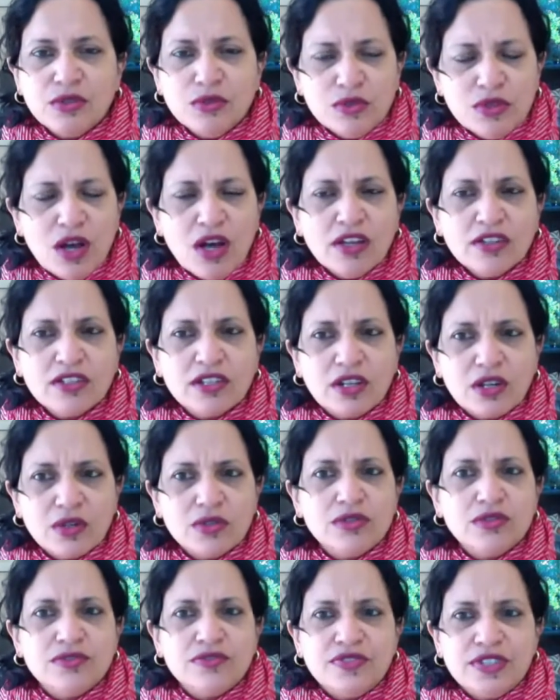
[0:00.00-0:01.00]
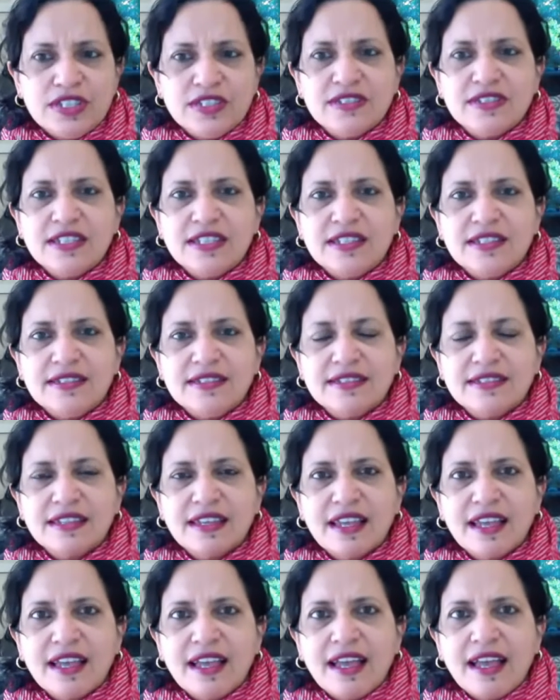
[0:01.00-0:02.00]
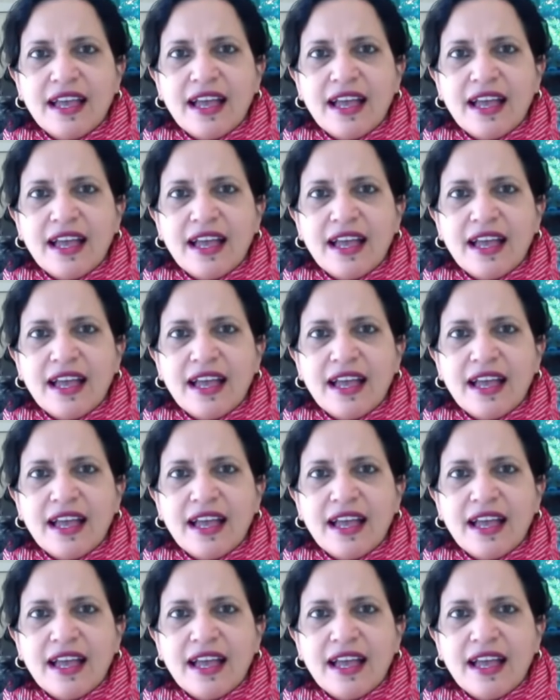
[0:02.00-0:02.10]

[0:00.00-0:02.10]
Do not go to VCs